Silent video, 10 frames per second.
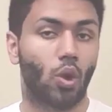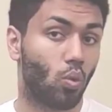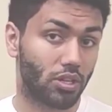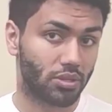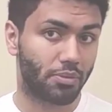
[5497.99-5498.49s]

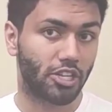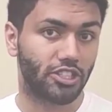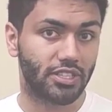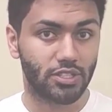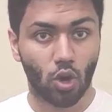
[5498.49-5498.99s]
Once the
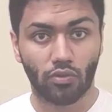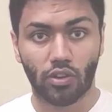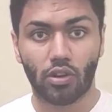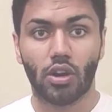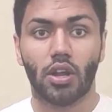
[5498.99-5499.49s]
project is
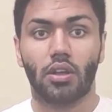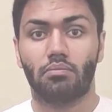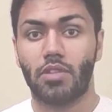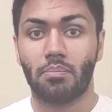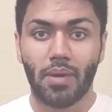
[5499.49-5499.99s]
over,
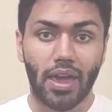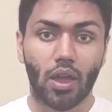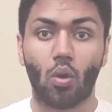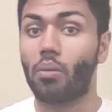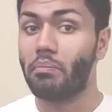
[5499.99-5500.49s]
they
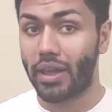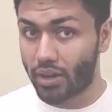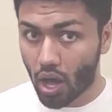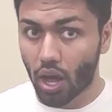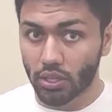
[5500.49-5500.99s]
may or may
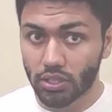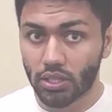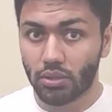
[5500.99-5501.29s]
not